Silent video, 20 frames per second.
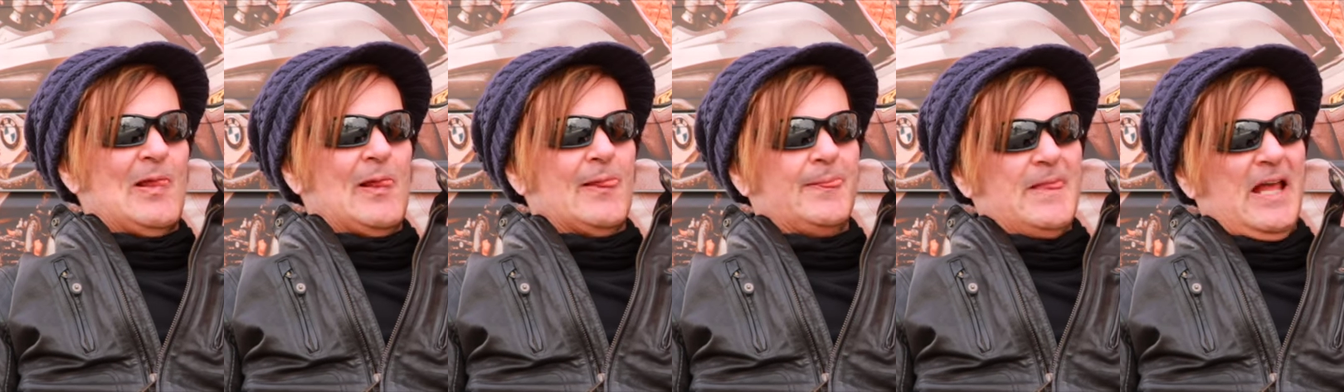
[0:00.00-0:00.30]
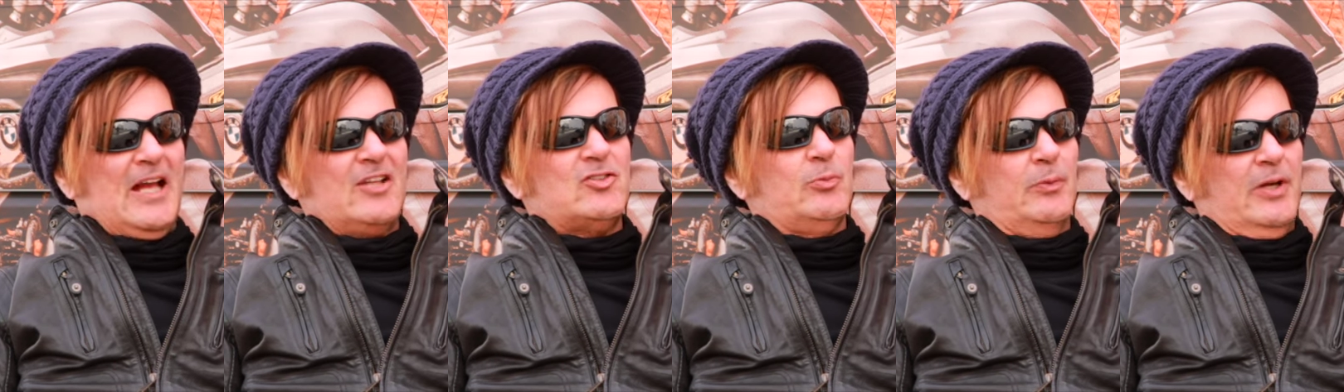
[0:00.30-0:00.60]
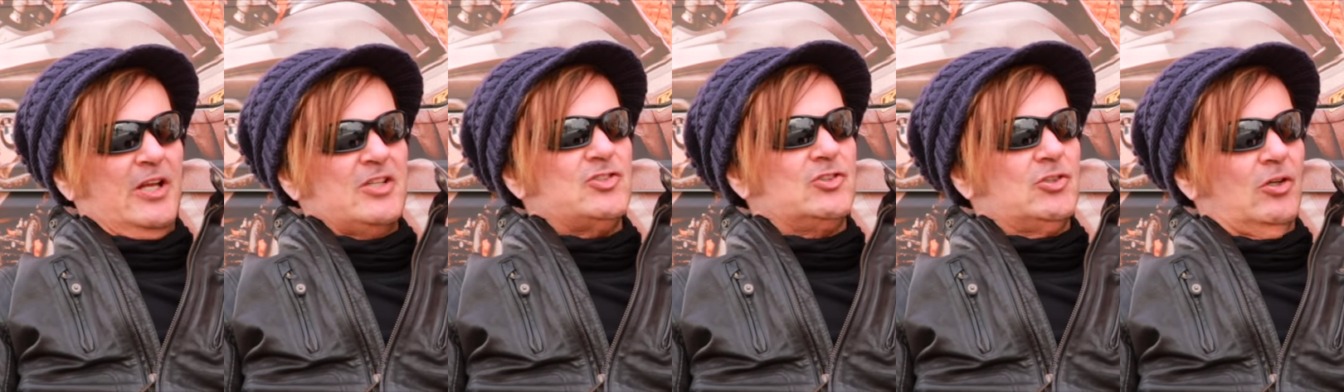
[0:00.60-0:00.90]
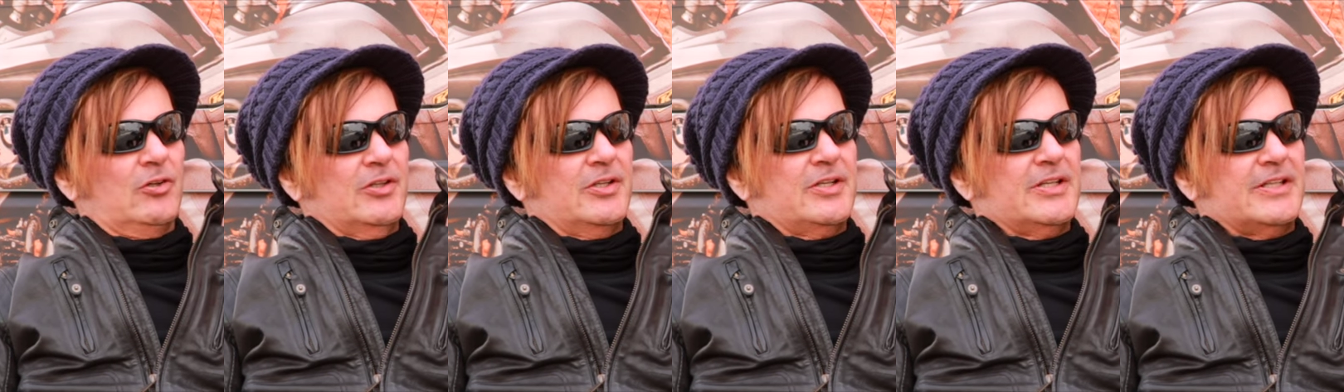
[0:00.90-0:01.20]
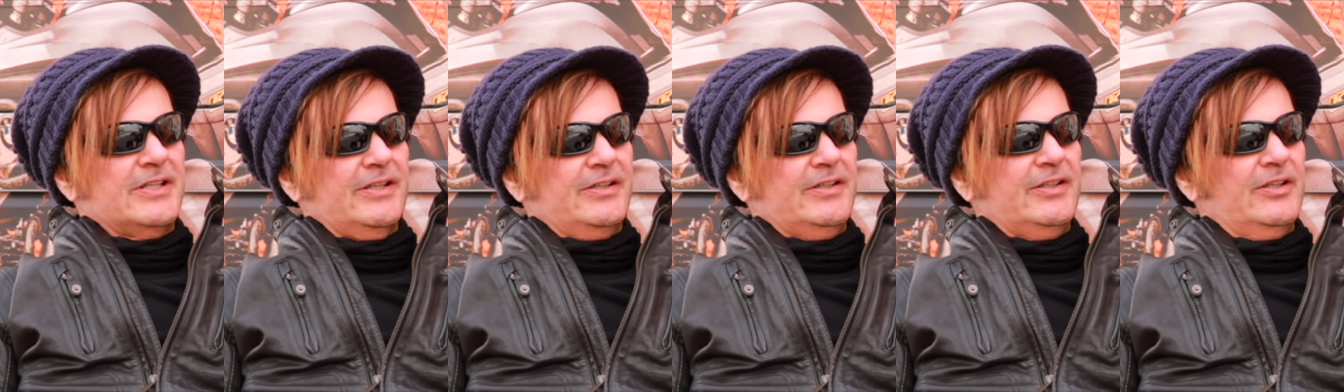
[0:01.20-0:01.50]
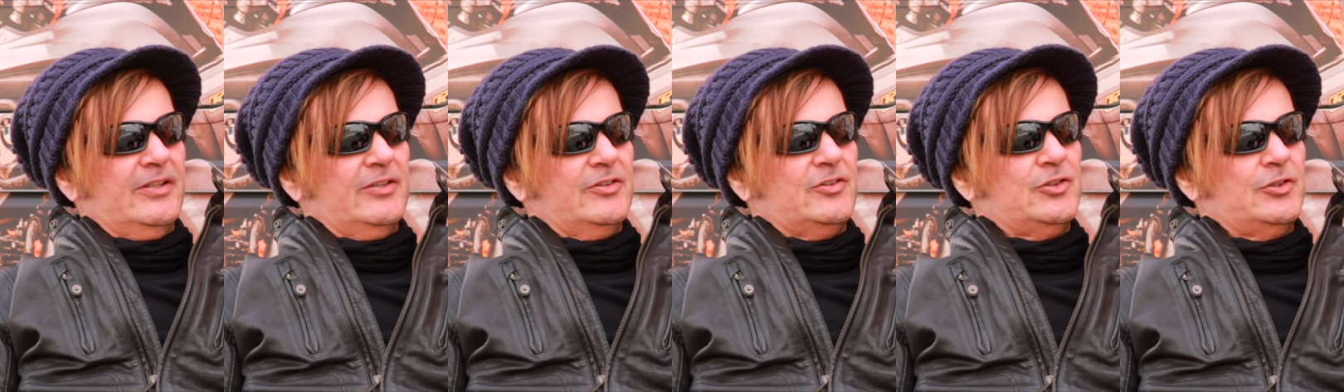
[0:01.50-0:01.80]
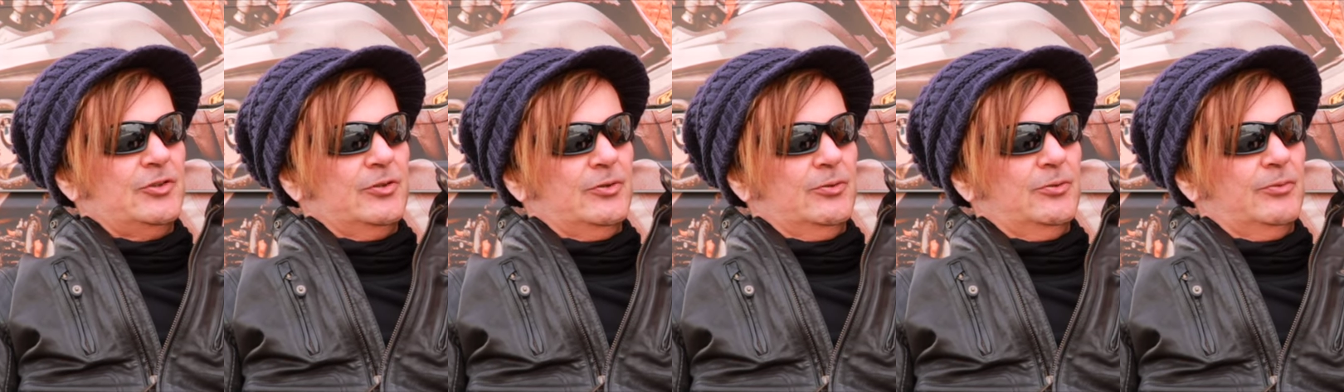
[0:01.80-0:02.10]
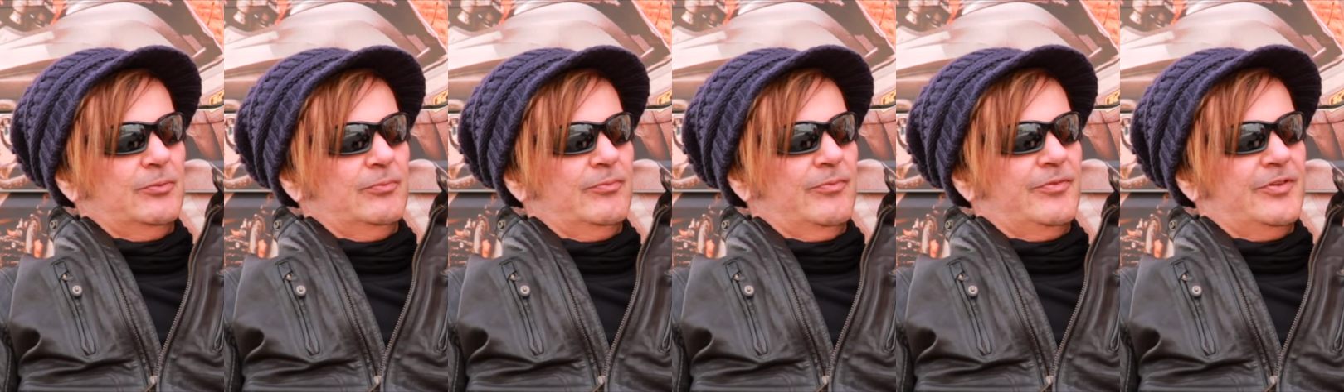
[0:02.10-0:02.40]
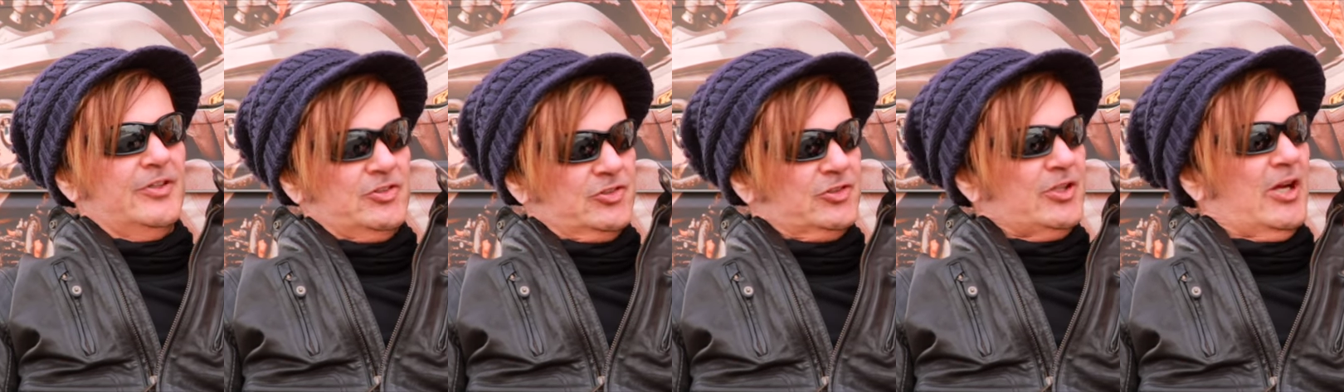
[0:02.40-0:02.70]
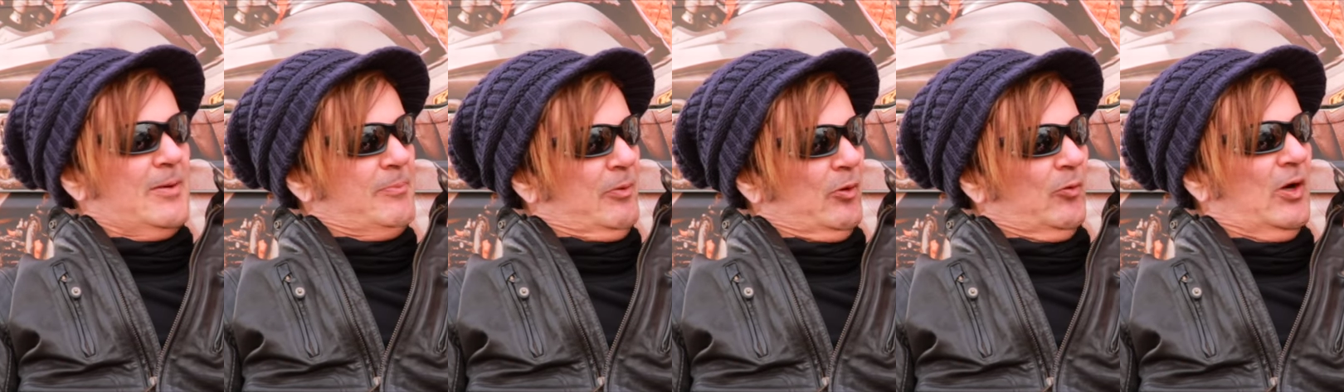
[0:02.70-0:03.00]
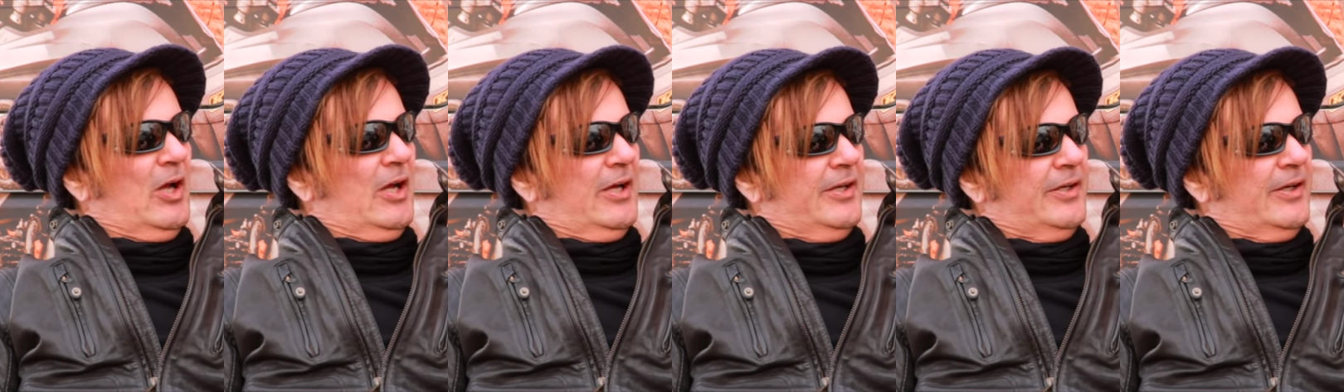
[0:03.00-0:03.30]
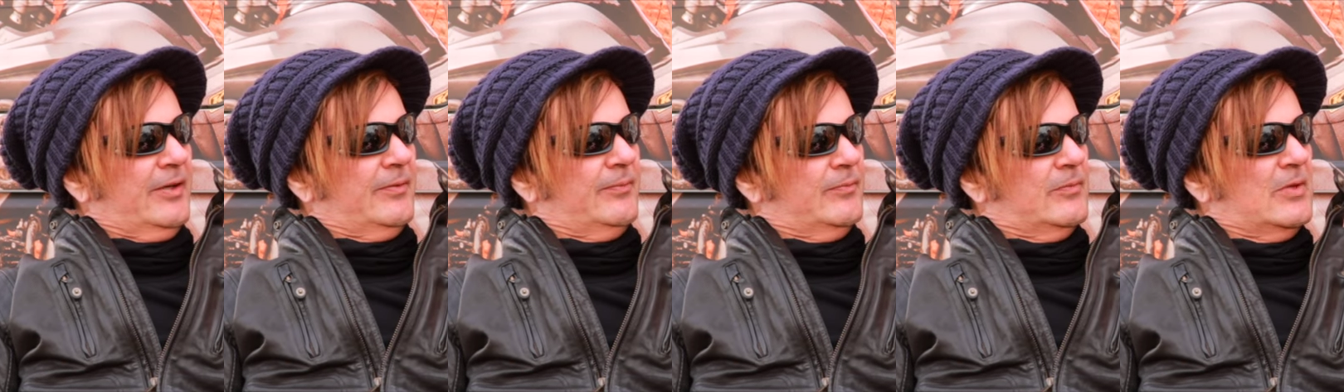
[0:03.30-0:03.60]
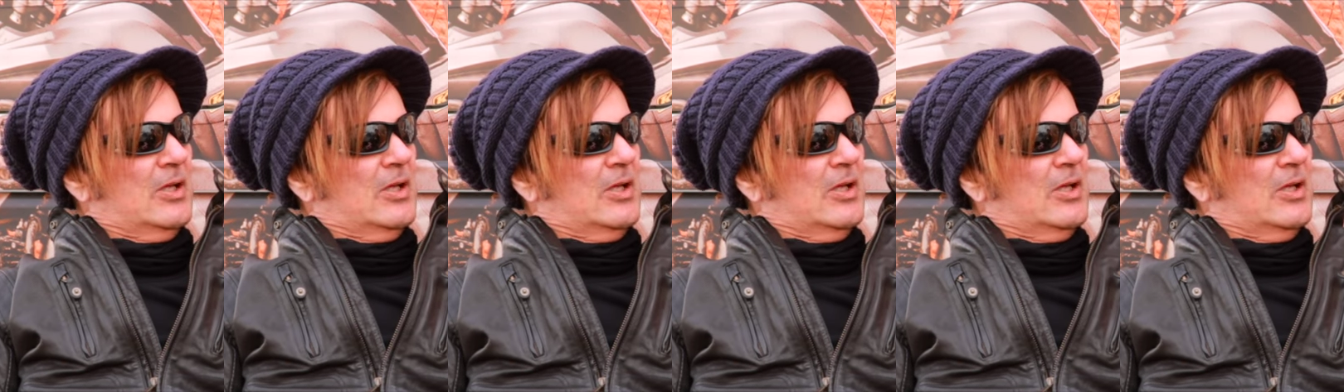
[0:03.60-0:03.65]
And that's when I started to get into this type of riding,